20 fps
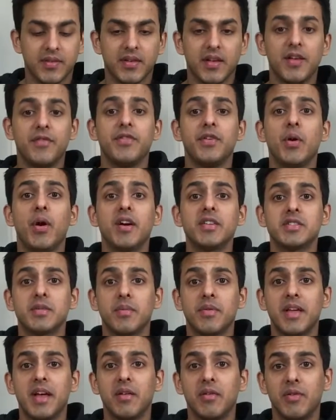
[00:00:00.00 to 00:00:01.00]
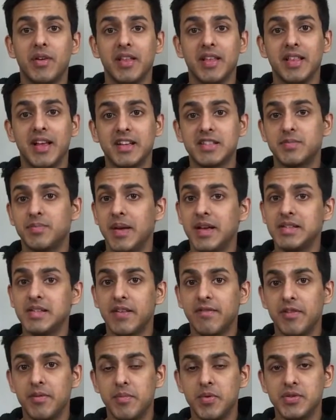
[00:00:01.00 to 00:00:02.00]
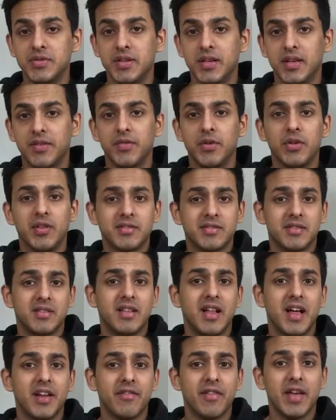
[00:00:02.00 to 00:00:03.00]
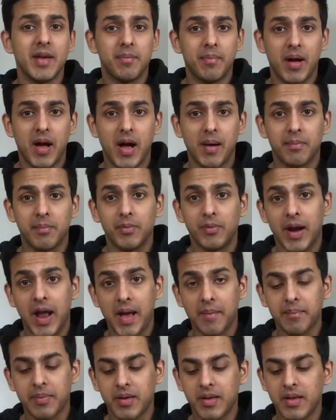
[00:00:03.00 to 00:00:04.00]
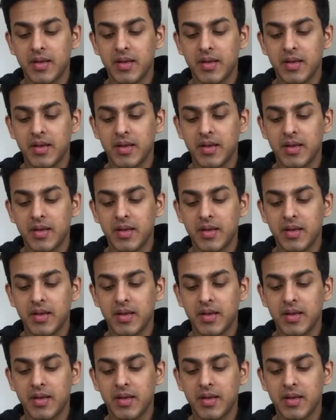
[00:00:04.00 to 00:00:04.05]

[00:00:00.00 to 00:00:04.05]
if you are someone that really likes bass-heavy music, if you listen to a lot of hip-hop, rap,